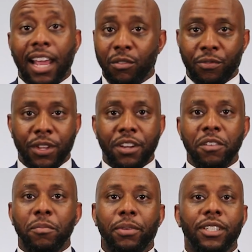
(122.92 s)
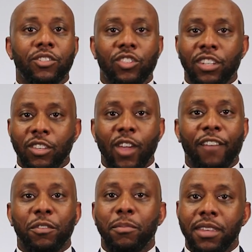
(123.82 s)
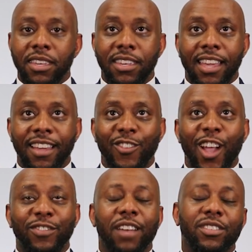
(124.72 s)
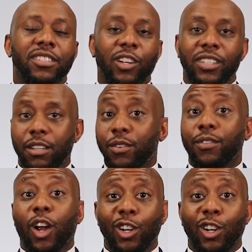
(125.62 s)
out of fear, but you have to be you have to have a certain level of